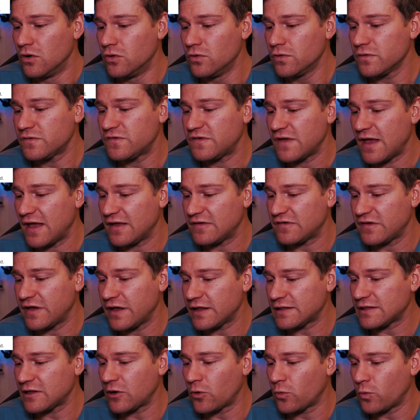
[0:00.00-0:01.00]
Who says
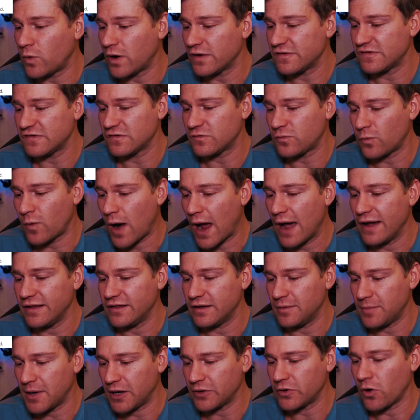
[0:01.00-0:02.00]
Hitler wasn't right
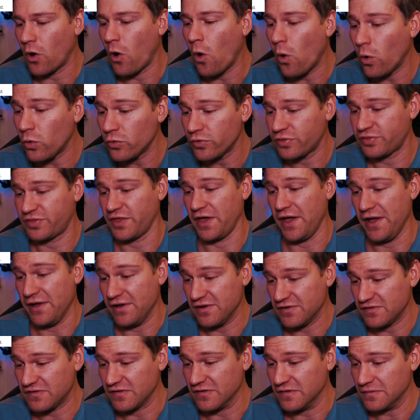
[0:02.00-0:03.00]
about all
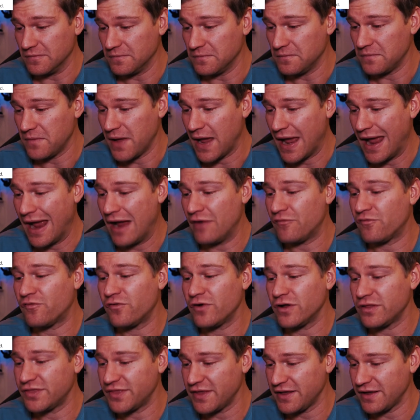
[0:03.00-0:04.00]
things?
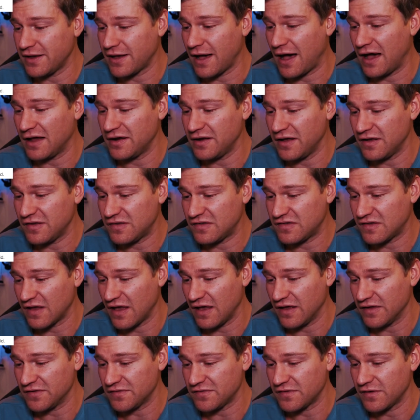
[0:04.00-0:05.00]
Everything Kanye
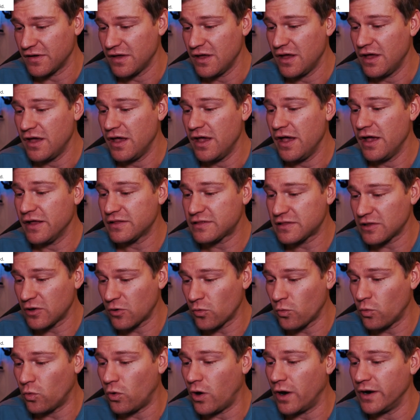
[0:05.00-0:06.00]
says Hitler
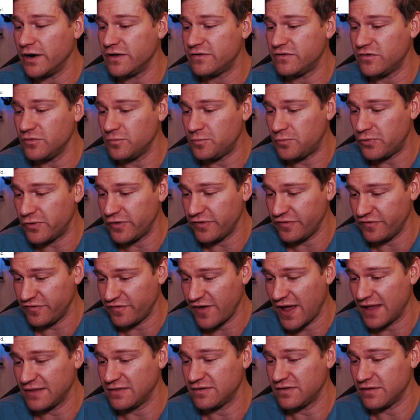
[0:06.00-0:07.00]
wanted to
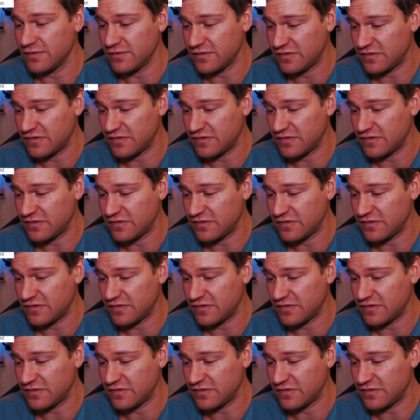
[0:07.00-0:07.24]
prevent the